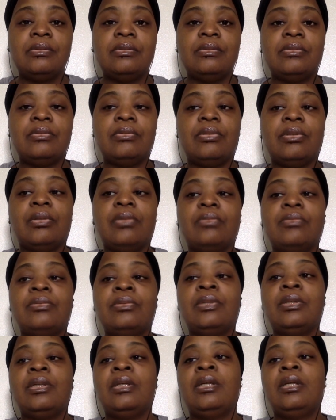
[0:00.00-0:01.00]
You know,
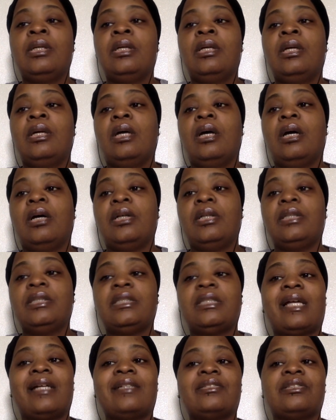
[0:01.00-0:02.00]
all these
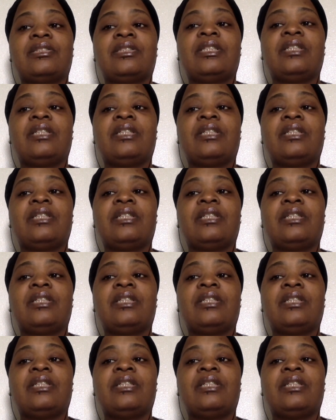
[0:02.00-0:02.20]
signs